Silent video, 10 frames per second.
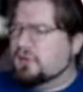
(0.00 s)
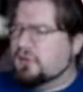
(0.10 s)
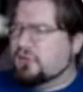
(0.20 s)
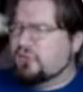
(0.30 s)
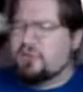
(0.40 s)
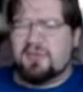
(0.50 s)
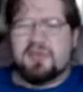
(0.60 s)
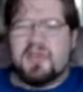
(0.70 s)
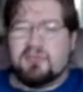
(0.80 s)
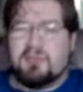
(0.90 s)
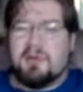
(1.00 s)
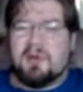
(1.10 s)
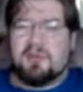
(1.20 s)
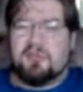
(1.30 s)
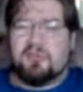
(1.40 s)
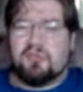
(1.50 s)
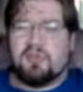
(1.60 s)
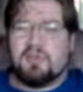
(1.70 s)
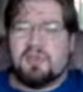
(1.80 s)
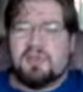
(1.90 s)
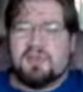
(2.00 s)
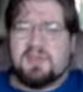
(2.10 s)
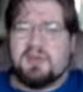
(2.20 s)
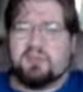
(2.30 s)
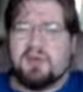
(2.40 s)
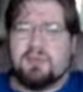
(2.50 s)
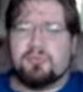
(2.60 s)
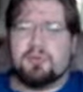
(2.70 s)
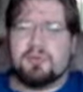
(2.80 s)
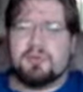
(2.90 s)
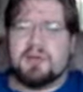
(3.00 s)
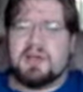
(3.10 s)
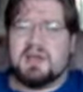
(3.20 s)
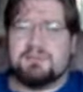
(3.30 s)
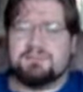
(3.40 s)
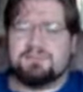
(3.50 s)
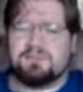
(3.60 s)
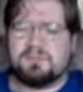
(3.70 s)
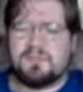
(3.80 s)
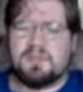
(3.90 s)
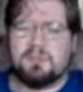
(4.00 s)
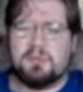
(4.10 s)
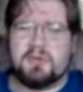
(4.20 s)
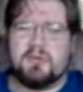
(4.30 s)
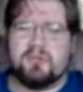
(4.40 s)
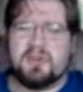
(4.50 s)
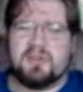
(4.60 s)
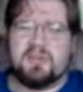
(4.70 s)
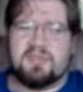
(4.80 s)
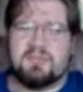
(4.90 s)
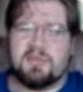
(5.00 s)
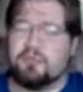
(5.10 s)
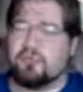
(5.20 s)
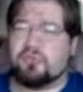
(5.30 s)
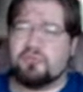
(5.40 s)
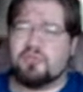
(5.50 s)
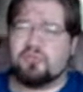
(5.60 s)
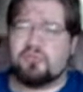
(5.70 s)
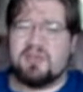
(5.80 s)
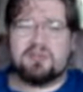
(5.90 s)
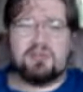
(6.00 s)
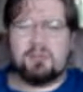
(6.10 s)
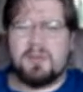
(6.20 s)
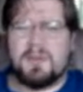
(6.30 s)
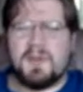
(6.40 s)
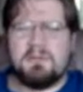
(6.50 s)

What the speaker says: It's not like the Native Americans, any of their tribes were using any of them. They were just a bunch of savages, weren't they?